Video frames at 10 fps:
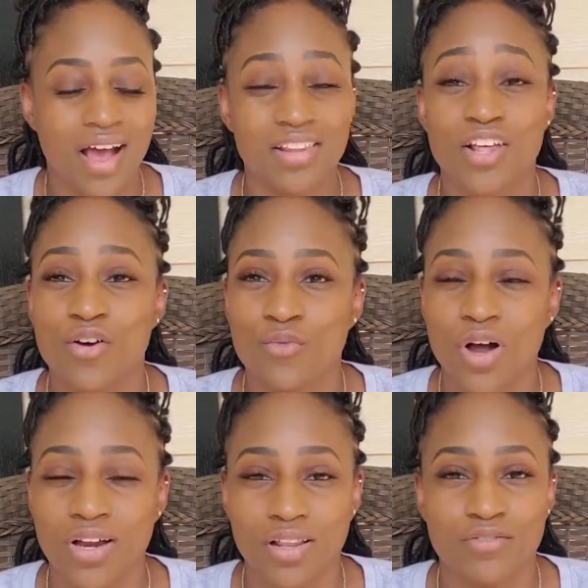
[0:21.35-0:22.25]
I love
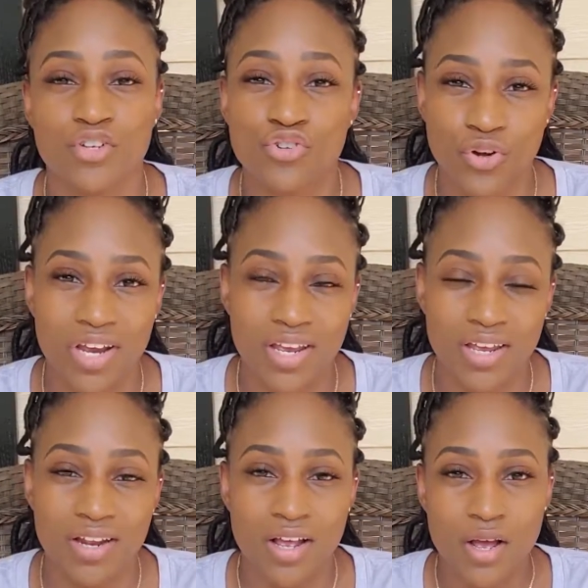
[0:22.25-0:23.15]
wine. I love to drink it.